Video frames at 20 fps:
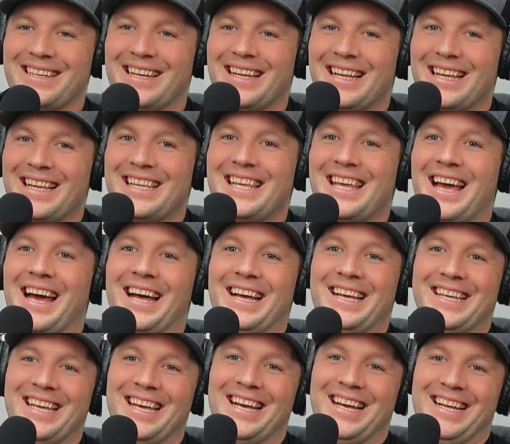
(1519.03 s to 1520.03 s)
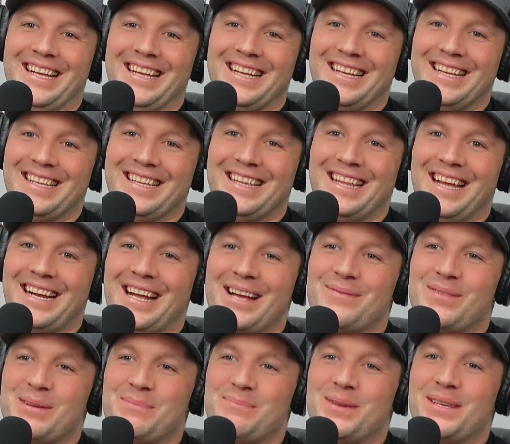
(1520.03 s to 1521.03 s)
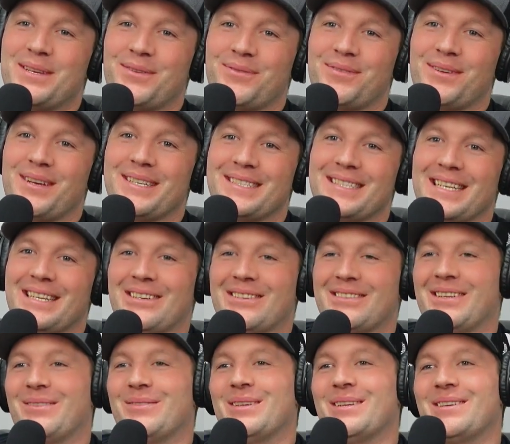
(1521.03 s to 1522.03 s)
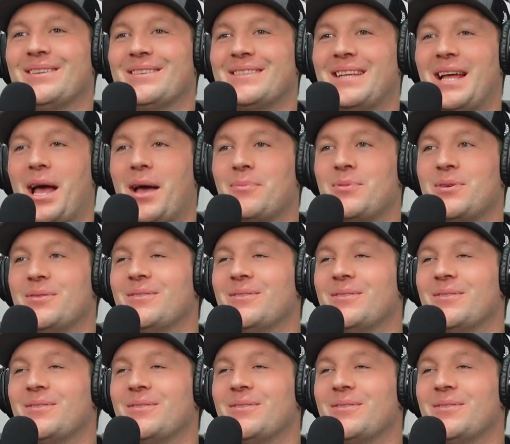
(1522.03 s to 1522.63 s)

Yeah, yeah. That guy might beat your face in or something or stab you.